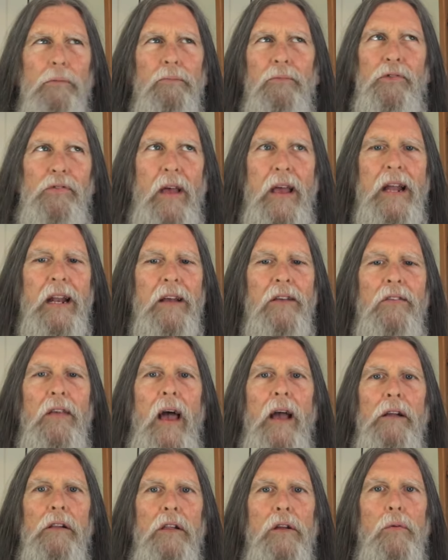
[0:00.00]
say it
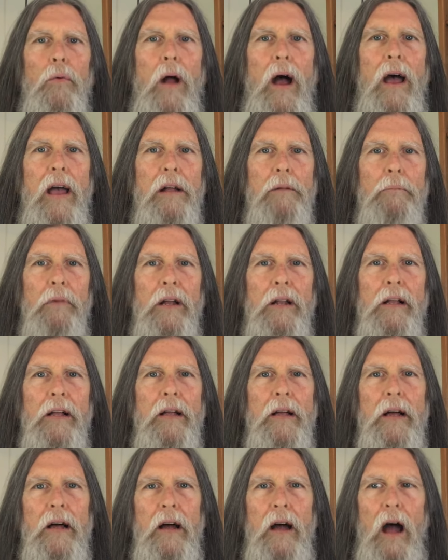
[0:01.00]
exactly right, but
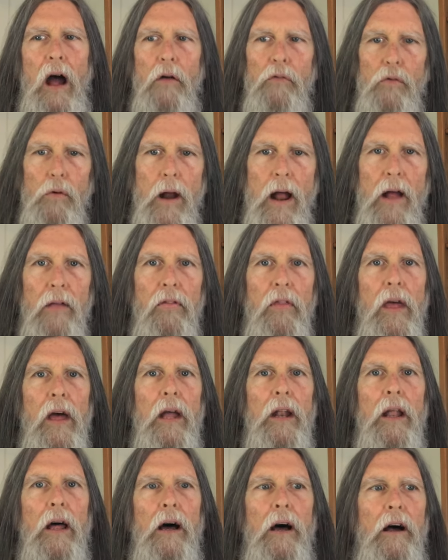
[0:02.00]
I've read
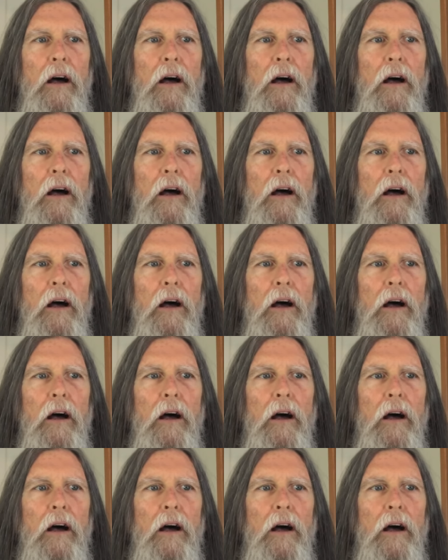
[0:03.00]
that